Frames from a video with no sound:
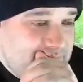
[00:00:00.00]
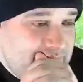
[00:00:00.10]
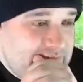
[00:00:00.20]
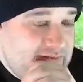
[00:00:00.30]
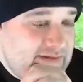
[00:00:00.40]

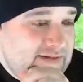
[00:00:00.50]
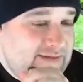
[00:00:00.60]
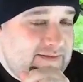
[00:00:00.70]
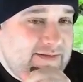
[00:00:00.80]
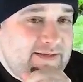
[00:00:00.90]

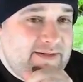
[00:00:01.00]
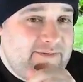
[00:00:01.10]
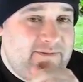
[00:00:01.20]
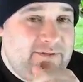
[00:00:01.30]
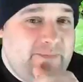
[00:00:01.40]
to kind
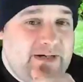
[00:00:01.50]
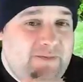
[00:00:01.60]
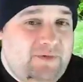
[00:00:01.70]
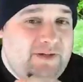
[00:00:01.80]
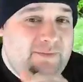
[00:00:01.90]
of fit my
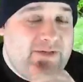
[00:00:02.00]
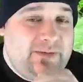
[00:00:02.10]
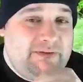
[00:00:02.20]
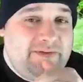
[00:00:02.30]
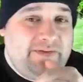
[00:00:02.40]
water
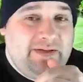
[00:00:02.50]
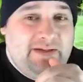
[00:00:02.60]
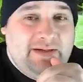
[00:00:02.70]
parameters,